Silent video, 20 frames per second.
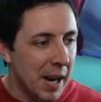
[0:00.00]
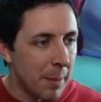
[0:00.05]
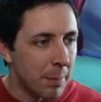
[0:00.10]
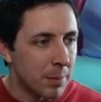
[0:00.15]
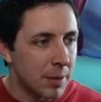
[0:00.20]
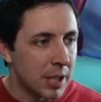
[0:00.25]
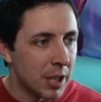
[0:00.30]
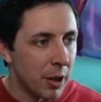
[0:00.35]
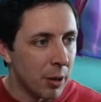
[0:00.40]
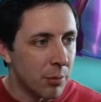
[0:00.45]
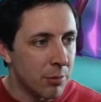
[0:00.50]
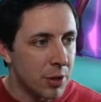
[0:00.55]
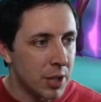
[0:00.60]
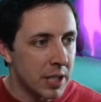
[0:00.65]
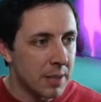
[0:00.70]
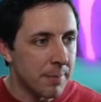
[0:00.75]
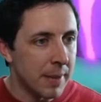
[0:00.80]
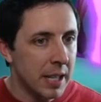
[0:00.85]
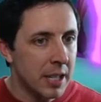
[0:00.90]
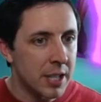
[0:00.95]
So
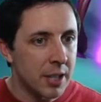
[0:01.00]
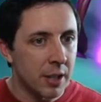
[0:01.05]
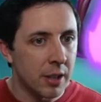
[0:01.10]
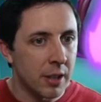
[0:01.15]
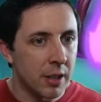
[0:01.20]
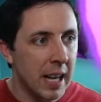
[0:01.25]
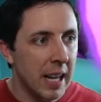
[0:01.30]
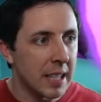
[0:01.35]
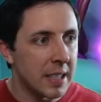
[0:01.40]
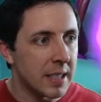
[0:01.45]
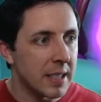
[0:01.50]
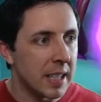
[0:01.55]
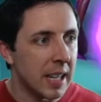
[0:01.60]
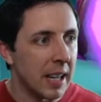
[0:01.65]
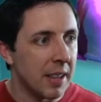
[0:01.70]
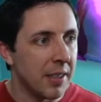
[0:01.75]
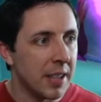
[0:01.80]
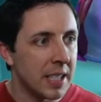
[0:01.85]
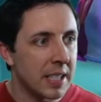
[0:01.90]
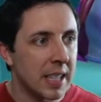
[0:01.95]
just make sure that
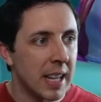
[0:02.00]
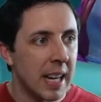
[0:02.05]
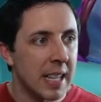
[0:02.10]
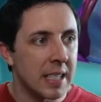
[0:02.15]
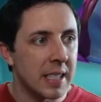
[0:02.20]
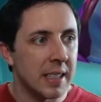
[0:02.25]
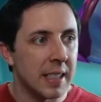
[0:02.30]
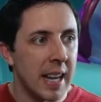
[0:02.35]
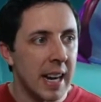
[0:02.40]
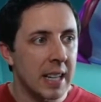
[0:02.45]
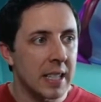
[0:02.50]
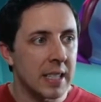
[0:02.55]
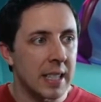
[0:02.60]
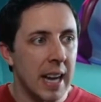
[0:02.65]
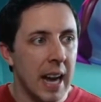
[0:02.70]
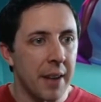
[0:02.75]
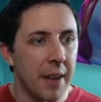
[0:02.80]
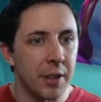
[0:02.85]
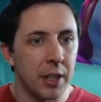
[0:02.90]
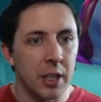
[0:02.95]
this guy's next
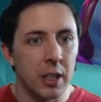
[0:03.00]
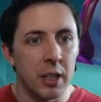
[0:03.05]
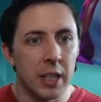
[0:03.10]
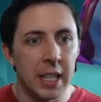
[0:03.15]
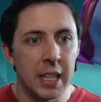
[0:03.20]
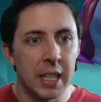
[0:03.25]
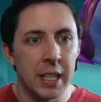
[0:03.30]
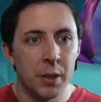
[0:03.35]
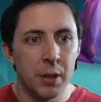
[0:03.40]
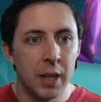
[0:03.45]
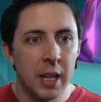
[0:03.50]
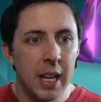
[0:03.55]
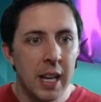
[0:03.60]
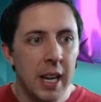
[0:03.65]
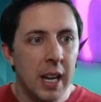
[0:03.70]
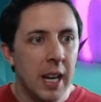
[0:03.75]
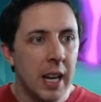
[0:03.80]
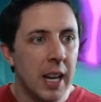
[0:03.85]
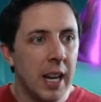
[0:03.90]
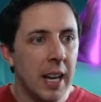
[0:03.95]
after Cleo,
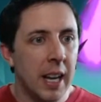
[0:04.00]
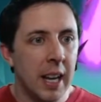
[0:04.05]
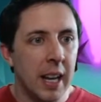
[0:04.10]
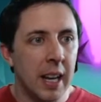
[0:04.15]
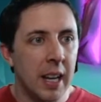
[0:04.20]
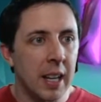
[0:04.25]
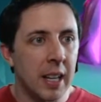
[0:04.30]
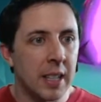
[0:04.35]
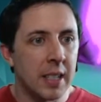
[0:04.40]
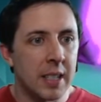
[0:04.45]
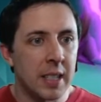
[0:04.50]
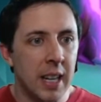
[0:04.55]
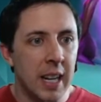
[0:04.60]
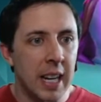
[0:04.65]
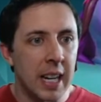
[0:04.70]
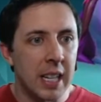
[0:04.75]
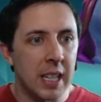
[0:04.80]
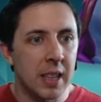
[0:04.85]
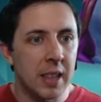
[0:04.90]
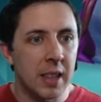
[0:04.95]
and
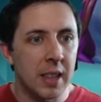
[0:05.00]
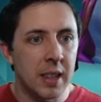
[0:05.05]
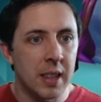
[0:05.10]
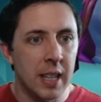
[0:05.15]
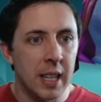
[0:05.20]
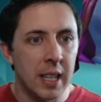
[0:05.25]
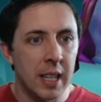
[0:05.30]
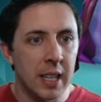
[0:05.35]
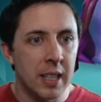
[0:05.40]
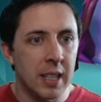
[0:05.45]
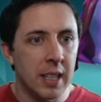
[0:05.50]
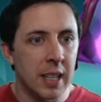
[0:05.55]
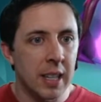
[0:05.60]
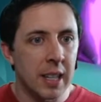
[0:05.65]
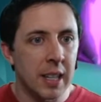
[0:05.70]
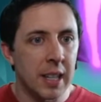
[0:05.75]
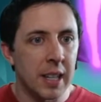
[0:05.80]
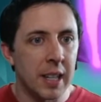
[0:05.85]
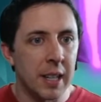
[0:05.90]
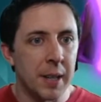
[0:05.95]
I think
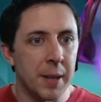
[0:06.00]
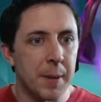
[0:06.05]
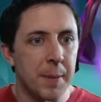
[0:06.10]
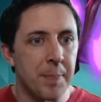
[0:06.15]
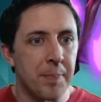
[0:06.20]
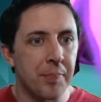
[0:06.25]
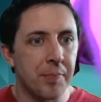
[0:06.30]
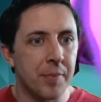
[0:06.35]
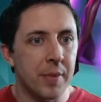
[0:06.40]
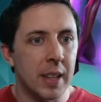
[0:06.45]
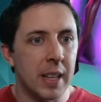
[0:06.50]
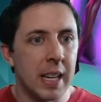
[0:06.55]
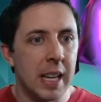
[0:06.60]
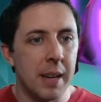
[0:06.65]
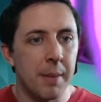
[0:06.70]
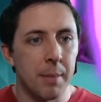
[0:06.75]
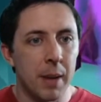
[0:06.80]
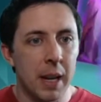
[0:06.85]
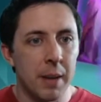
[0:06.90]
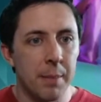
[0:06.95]

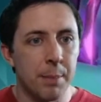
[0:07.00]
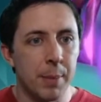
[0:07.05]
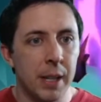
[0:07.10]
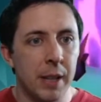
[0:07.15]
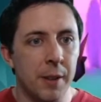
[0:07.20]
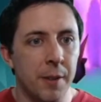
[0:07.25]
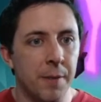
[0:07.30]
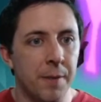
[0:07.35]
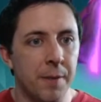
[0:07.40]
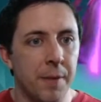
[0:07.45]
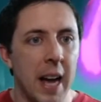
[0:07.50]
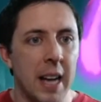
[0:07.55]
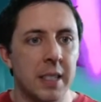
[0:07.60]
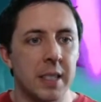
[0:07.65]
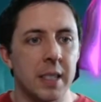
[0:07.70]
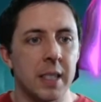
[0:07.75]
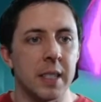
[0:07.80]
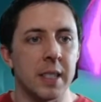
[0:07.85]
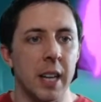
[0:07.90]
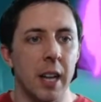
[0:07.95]
he might be the
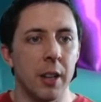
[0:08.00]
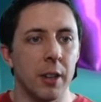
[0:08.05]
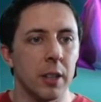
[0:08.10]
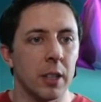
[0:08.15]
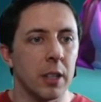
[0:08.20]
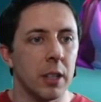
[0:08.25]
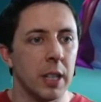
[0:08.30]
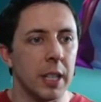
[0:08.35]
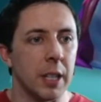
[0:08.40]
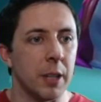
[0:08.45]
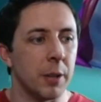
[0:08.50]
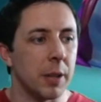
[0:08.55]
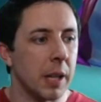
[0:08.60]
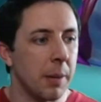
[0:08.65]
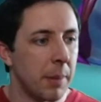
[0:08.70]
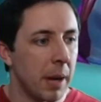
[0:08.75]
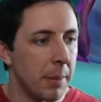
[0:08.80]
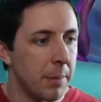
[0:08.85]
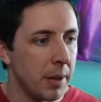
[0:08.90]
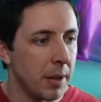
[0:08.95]
fastest other than Cleo. He
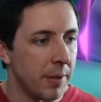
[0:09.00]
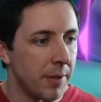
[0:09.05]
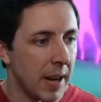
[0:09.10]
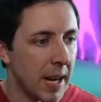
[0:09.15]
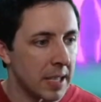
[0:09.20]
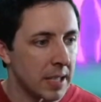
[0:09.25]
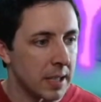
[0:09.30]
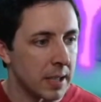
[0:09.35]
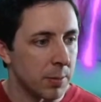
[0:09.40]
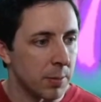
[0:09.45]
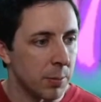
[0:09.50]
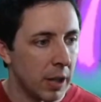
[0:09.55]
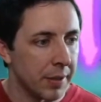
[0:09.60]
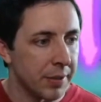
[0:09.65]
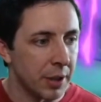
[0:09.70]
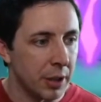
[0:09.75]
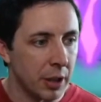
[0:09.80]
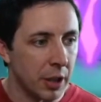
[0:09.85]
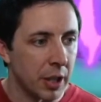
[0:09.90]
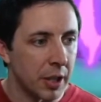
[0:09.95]
might be the fastest. We'll have
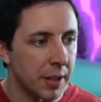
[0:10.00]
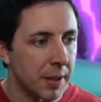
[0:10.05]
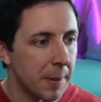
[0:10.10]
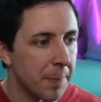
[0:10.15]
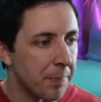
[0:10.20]
to look.